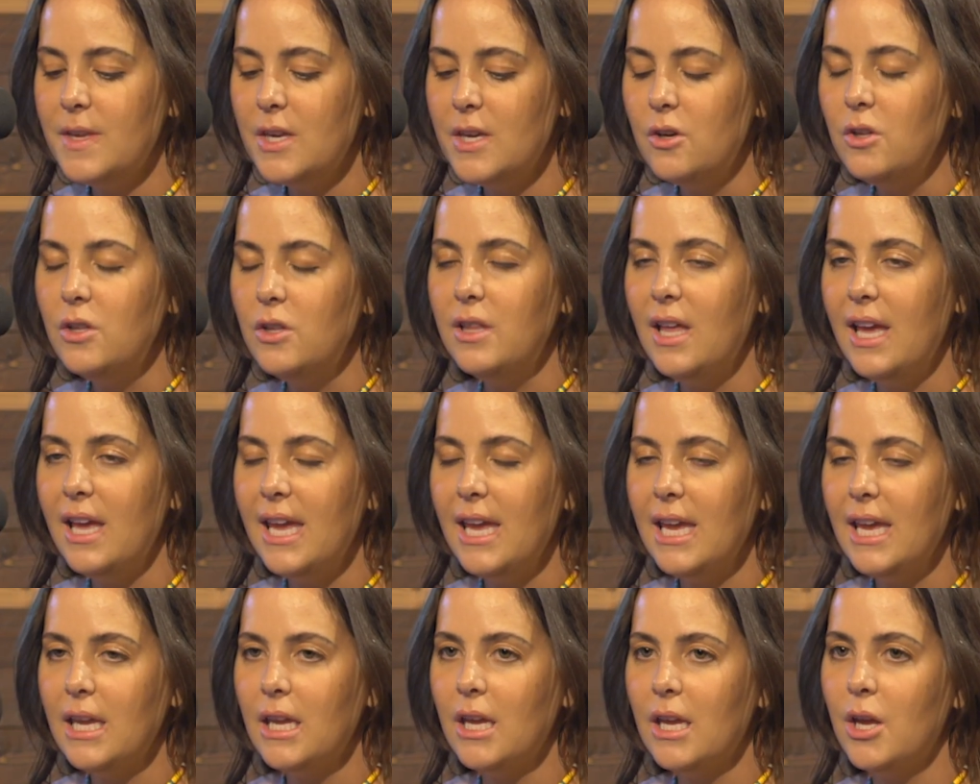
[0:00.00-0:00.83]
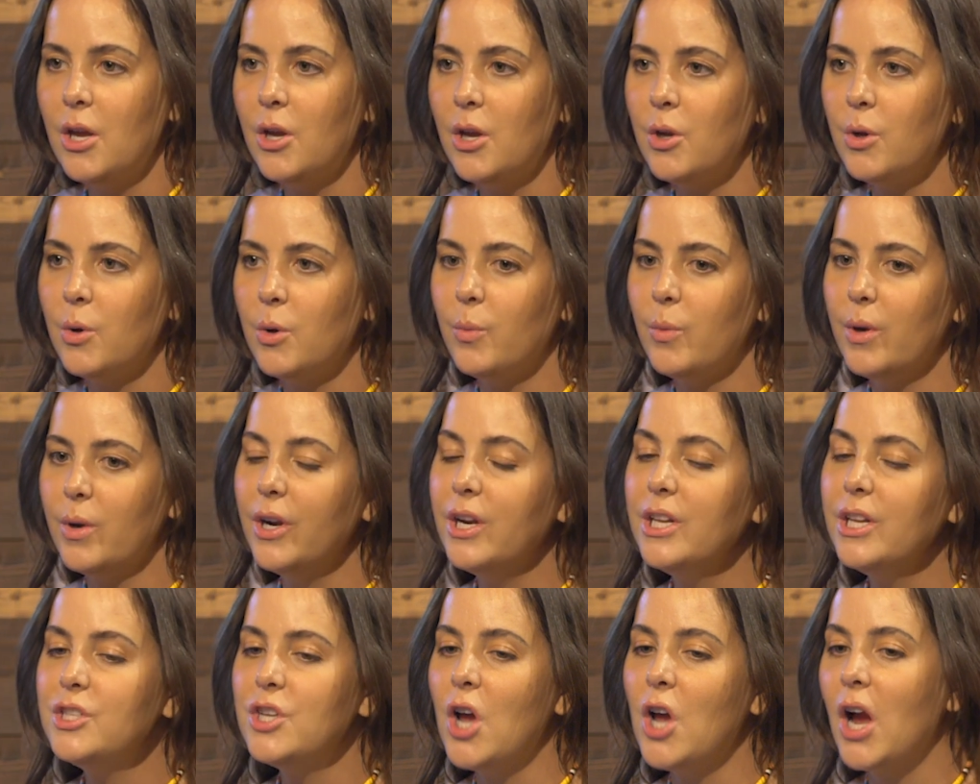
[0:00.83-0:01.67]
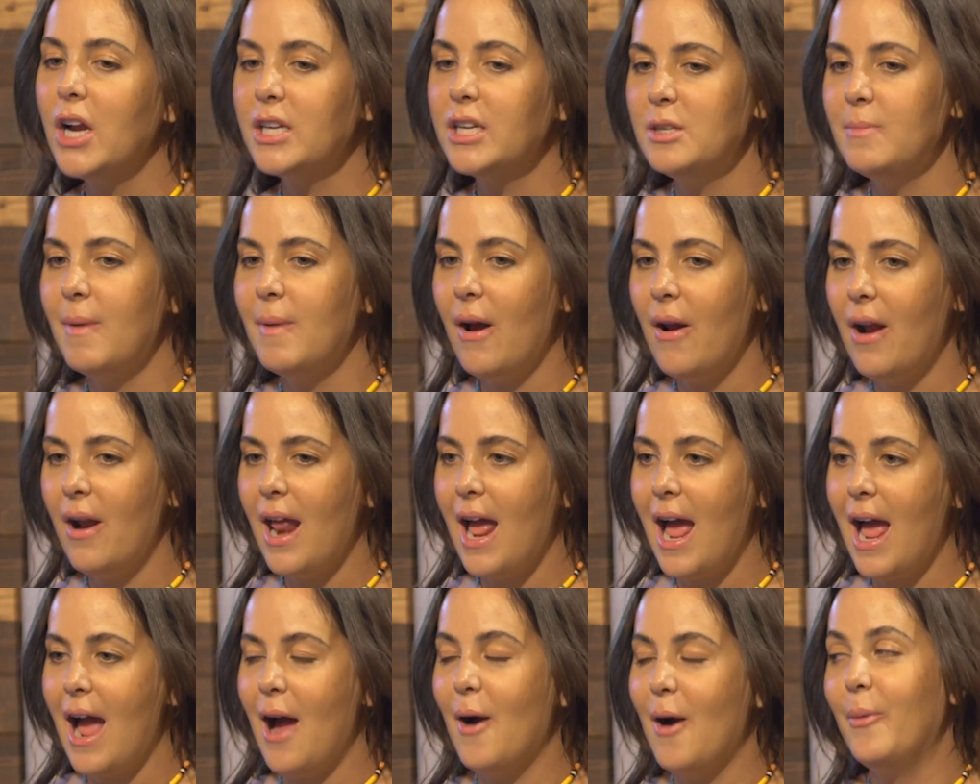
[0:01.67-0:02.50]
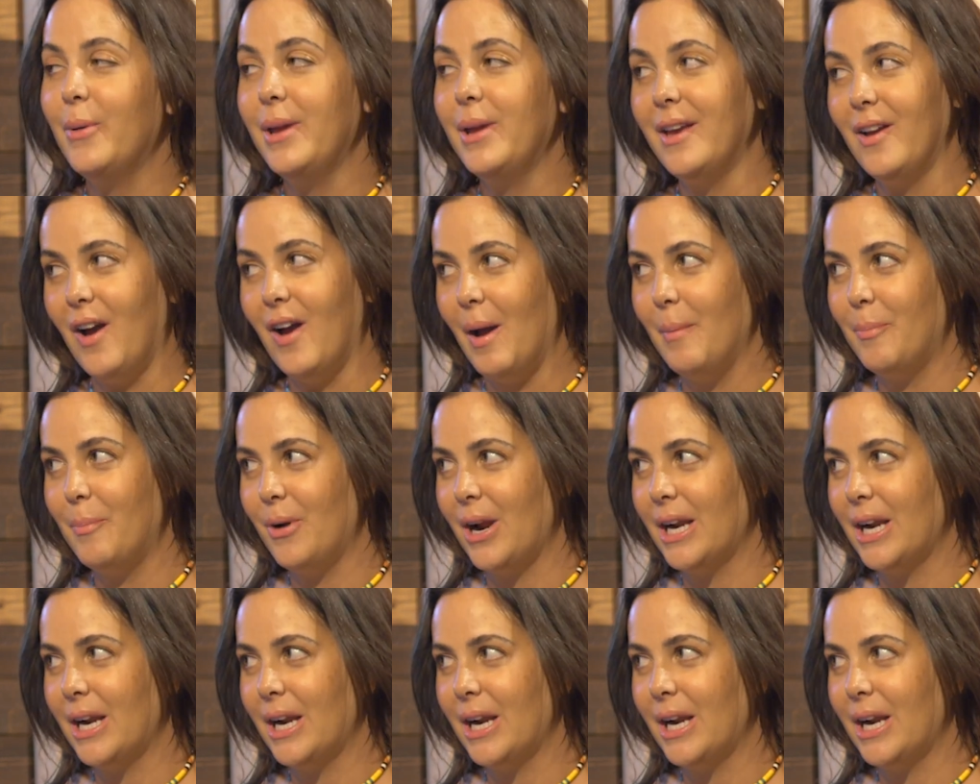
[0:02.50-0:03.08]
I feel like we already talked about how we got